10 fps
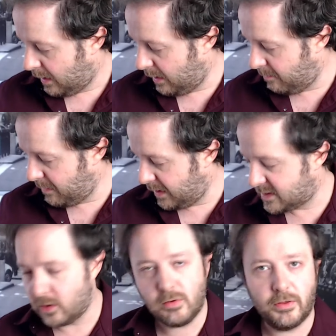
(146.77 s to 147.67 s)
And
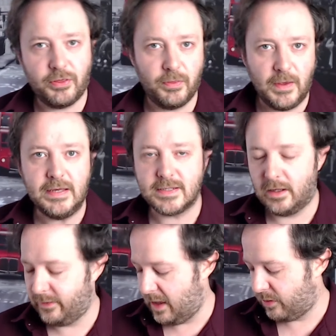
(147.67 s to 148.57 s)
so there are things
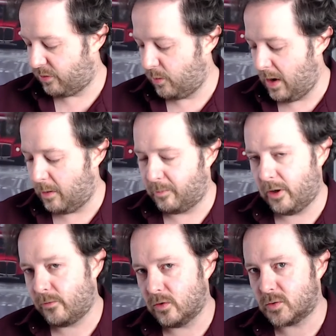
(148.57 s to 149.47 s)
like that throughout, but
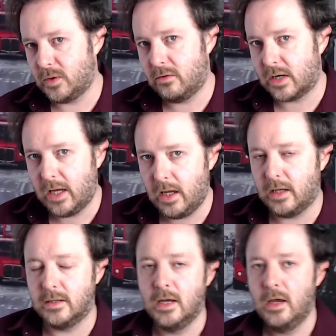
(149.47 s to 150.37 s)
of course when you're a
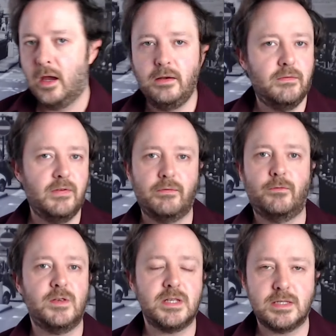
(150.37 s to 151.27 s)
kid and you've never
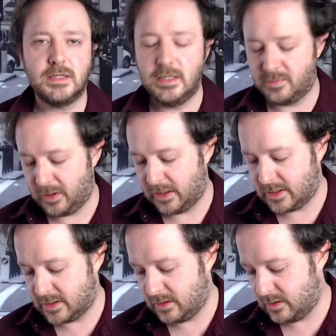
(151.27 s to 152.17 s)
visited these
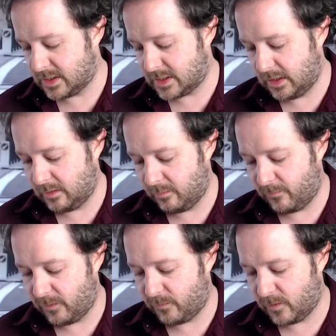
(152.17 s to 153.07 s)
places and you're just seeing them
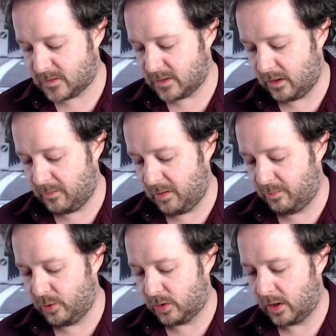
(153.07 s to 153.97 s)
for the first time in a
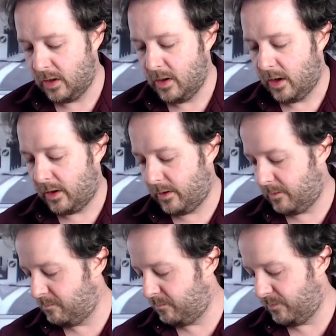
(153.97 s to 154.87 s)
book,
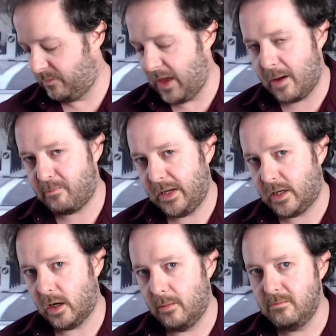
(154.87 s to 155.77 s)
that
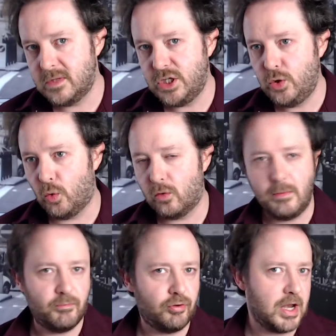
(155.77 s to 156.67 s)
becomes your
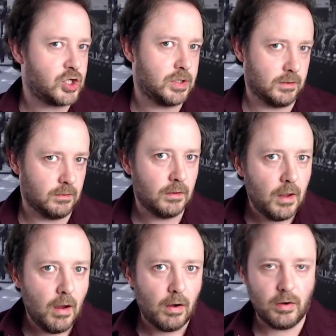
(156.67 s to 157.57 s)
impression
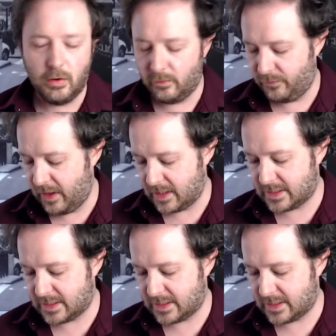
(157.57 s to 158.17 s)
of that